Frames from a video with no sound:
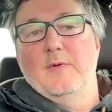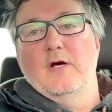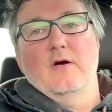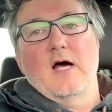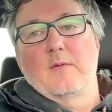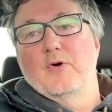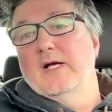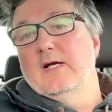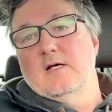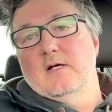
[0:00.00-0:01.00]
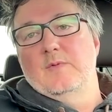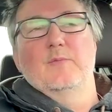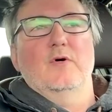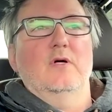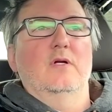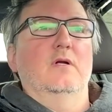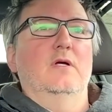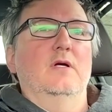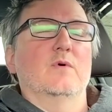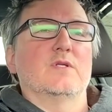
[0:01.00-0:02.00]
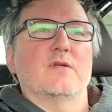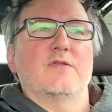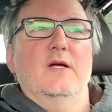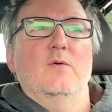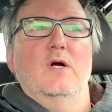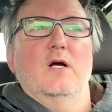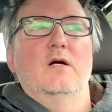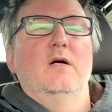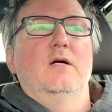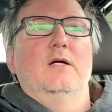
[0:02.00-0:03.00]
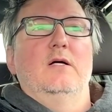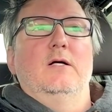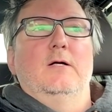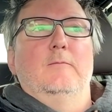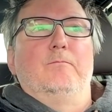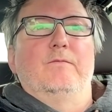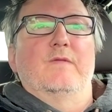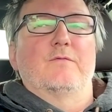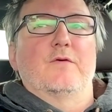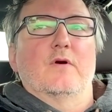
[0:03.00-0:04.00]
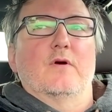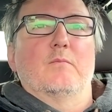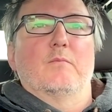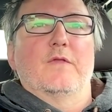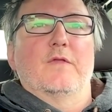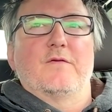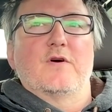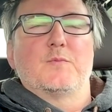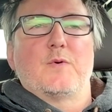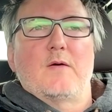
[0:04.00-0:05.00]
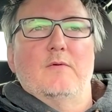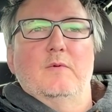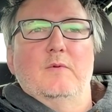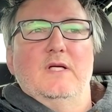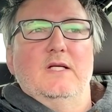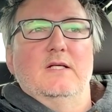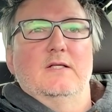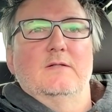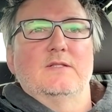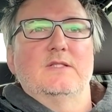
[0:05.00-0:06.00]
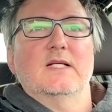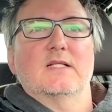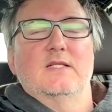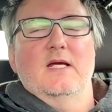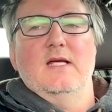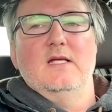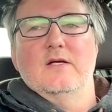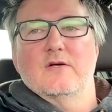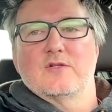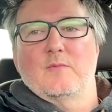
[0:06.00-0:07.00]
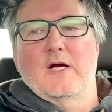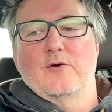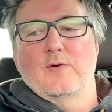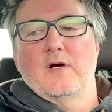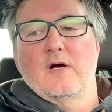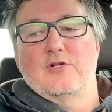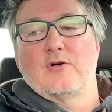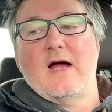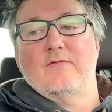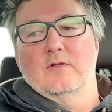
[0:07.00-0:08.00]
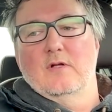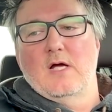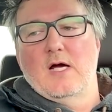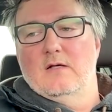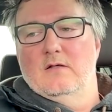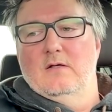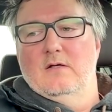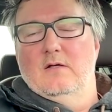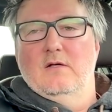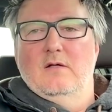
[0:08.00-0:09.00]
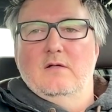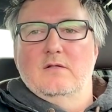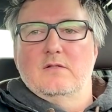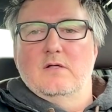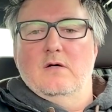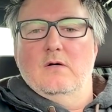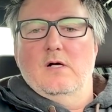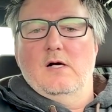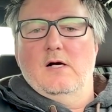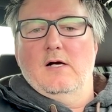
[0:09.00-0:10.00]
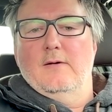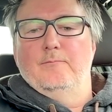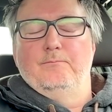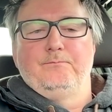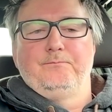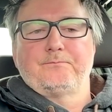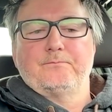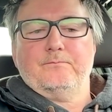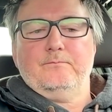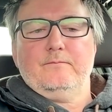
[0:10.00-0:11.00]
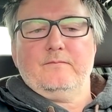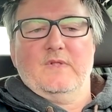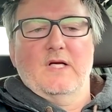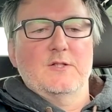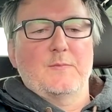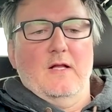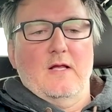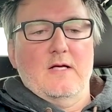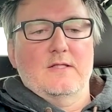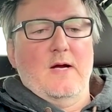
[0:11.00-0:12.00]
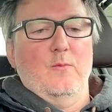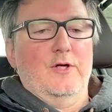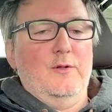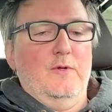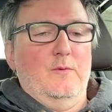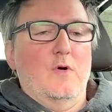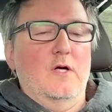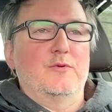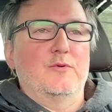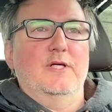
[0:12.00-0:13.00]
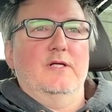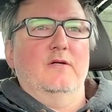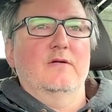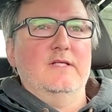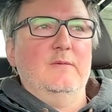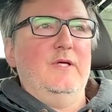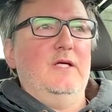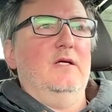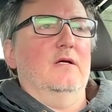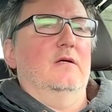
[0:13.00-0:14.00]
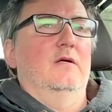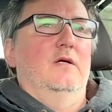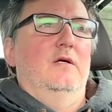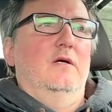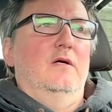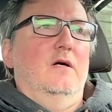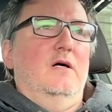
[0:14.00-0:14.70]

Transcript: to come here and not bring a ton of people. And it was a thing where for the first probably 6 to 8 years of my career, I traveled a lot. So I spent a lot of time working with one particular DP, and